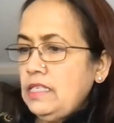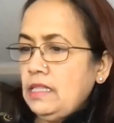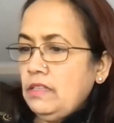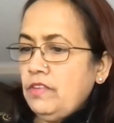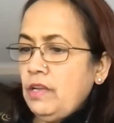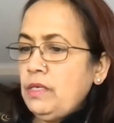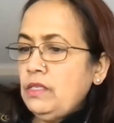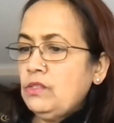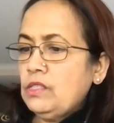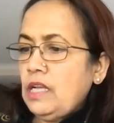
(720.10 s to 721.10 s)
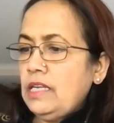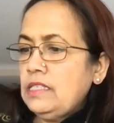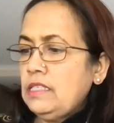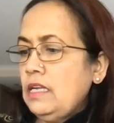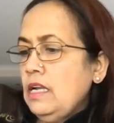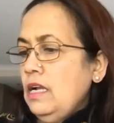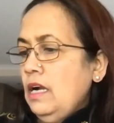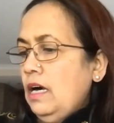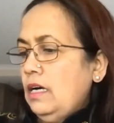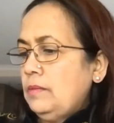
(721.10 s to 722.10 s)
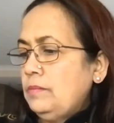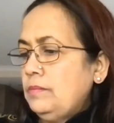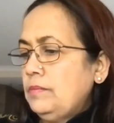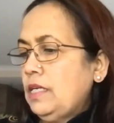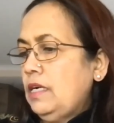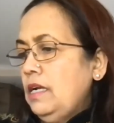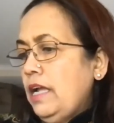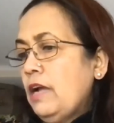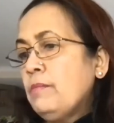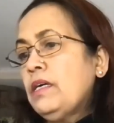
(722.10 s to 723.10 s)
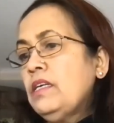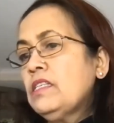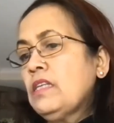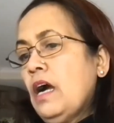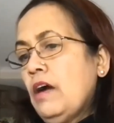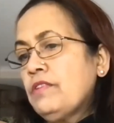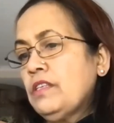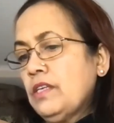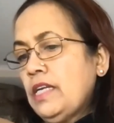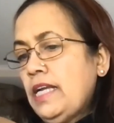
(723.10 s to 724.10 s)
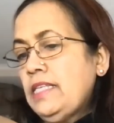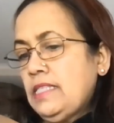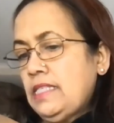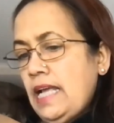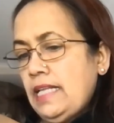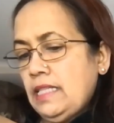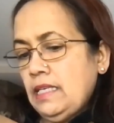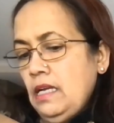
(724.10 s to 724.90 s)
and the Fabian Society emerged after his death.